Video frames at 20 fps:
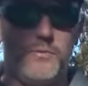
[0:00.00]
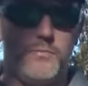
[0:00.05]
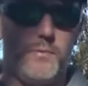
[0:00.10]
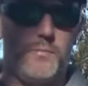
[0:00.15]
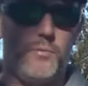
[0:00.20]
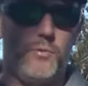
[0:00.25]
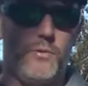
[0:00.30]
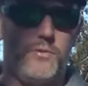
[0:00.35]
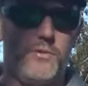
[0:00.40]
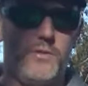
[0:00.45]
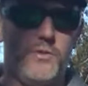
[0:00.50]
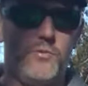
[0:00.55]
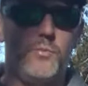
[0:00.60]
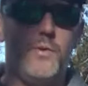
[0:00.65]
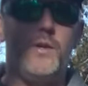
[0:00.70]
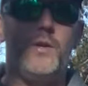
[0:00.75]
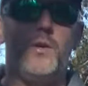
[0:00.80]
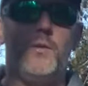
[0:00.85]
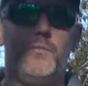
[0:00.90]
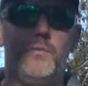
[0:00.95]
in the reports this
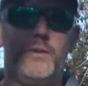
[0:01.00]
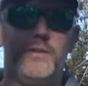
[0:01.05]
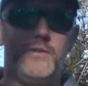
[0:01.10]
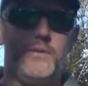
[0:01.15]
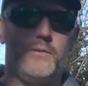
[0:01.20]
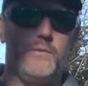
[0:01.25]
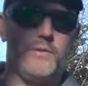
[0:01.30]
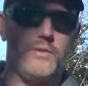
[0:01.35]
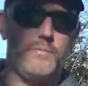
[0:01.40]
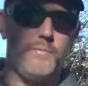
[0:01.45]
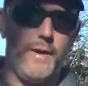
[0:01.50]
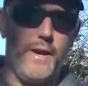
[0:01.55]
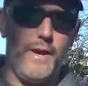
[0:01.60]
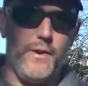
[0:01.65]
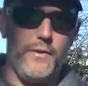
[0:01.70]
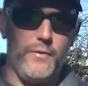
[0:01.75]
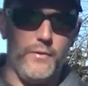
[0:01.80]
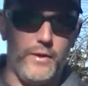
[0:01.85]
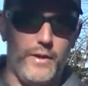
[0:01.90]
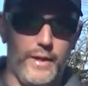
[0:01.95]
week. Hopefully it's going to
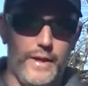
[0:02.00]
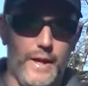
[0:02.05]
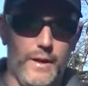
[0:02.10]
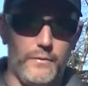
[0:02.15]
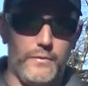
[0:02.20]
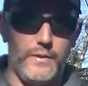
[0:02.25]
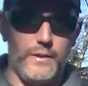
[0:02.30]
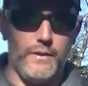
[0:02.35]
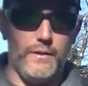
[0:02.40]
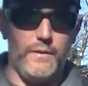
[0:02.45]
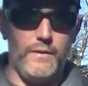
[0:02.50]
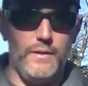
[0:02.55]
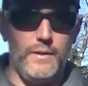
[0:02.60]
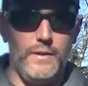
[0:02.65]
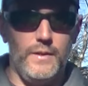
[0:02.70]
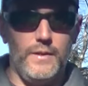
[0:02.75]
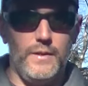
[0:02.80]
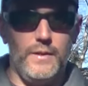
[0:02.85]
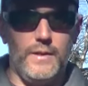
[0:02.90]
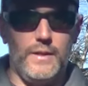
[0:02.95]
inspire you to get out there.
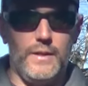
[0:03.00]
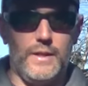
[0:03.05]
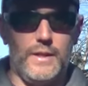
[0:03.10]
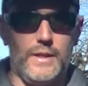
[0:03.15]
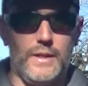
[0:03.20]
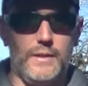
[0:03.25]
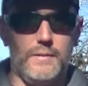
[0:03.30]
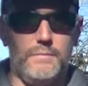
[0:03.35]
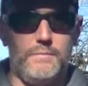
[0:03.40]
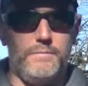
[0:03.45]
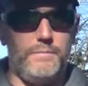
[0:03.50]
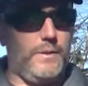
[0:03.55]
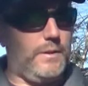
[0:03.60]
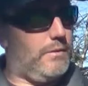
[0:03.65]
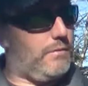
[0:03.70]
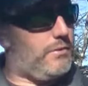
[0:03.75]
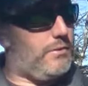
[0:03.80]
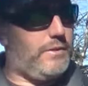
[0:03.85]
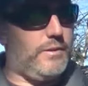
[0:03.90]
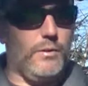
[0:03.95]

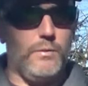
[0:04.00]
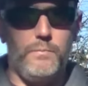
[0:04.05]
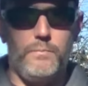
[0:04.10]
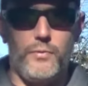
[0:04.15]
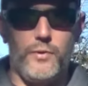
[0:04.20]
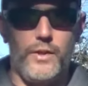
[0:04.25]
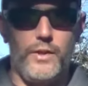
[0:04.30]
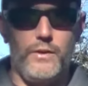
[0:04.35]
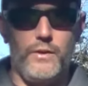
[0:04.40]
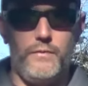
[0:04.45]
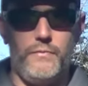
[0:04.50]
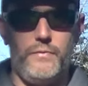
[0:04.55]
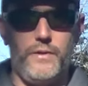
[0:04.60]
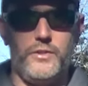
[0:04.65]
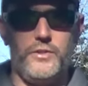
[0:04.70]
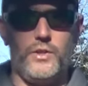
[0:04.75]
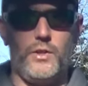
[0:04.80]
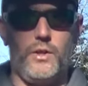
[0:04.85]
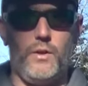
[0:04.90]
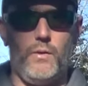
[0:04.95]
Still pretty good
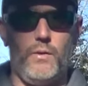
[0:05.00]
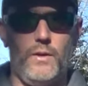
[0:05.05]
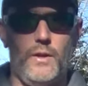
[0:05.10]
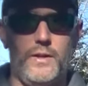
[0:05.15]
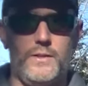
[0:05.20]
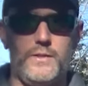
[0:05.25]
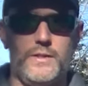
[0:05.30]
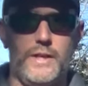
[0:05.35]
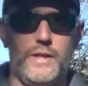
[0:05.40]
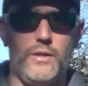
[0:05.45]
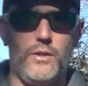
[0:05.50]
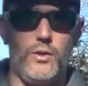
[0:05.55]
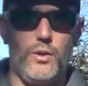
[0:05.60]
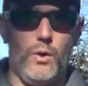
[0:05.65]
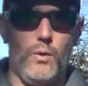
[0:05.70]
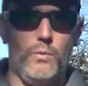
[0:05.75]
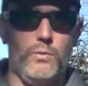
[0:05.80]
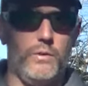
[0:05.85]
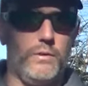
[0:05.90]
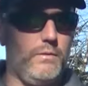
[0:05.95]
fishing going on. It's getting
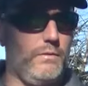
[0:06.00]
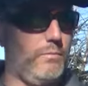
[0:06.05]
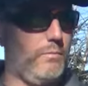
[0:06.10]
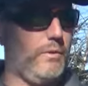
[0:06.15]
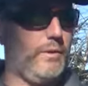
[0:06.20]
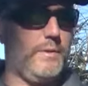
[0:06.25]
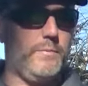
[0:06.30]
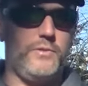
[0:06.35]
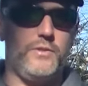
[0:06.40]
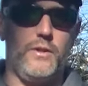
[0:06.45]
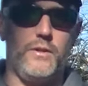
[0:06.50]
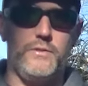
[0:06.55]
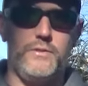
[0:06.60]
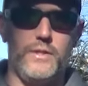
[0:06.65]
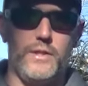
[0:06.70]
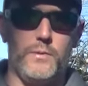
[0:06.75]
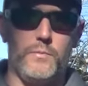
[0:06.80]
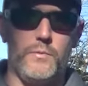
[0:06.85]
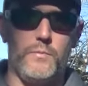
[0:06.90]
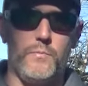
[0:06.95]
colder. We're going to start
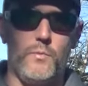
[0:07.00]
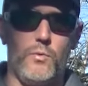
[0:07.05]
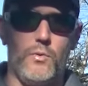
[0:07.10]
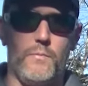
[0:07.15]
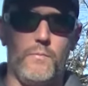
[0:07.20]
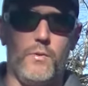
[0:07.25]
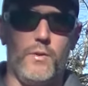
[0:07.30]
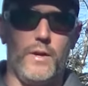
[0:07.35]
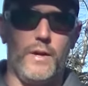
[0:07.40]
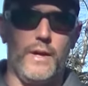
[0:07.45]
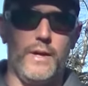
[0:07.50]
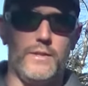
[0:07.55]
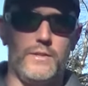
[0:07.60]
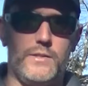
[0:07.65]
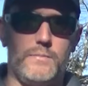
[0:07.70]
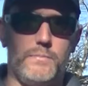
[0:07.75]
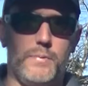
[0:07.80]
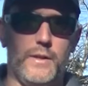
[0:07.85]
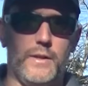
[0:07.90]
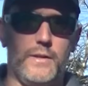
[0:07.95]
dealing with more and more
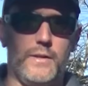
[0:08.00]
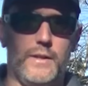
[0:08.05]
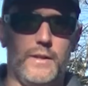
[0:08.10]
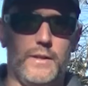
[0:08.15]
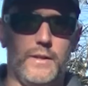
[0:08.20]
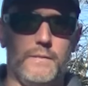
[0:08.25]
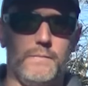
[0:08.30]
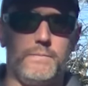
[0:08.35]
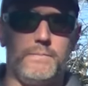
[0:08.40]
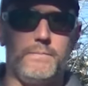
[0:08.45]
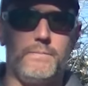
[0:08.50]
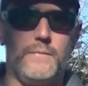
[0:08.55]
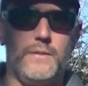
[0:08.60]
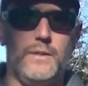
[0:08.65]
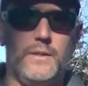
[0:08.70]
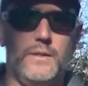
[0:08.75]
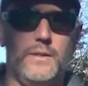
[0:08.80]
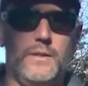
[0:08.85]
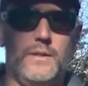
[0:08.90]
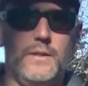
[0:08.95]
ice, but
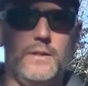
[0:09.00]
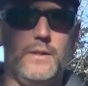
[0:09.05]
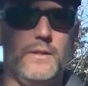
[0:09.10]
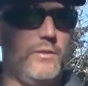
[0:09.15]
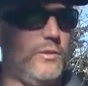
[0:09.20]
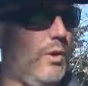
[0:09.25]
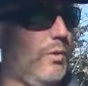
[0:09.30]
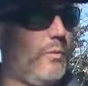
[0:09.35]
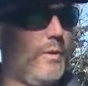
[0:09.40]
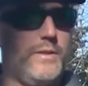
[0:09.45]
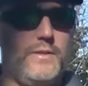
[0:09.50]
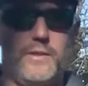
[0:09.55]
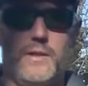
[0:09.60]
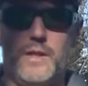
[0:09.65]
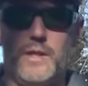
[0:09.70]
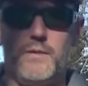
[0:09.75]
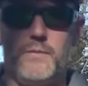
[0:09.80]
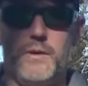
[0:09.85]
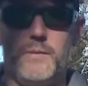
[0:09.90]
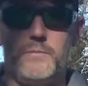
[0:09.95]
no reason to
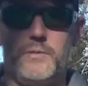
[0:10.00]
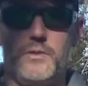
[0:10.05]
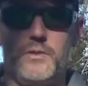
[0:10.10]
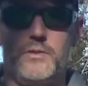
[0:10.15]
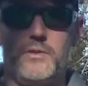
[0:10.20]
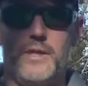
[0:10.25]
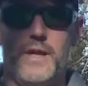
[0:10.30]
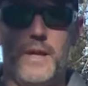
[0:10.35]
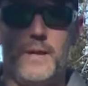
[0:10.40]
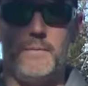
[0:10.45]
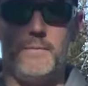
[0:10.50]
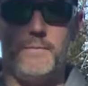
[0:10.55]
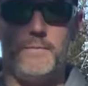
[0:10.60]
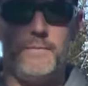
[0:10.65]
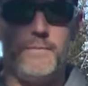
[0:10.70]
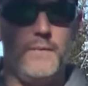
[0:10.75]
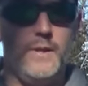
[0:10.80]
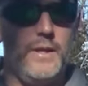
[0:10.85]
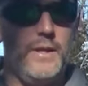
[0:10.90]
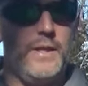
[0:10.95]
give up just yet.
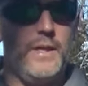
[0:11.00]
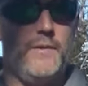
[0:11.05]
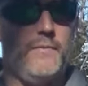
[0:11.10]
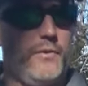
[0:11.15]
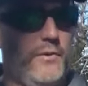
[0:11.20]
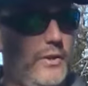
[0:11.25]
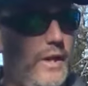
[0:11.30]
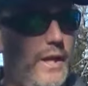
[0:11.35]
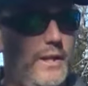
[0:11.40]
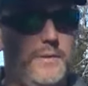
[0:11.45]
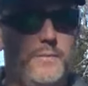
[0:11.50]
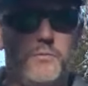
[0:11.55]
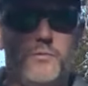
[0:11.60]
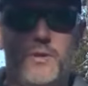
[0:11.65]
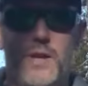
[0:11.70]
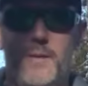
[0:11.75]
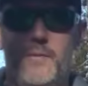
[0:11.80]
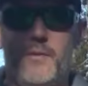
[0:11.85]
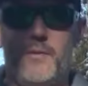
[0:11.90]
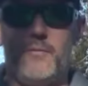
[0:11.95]
If you're not a
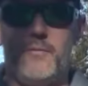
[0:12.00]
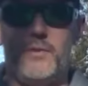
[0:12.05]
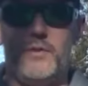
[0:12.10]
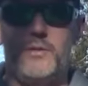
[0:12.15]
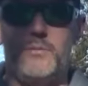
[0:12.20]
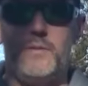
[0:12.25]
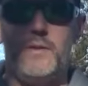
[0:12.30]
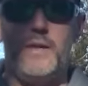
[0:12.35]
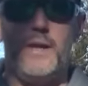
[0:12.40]
subscriber to The Fisherman,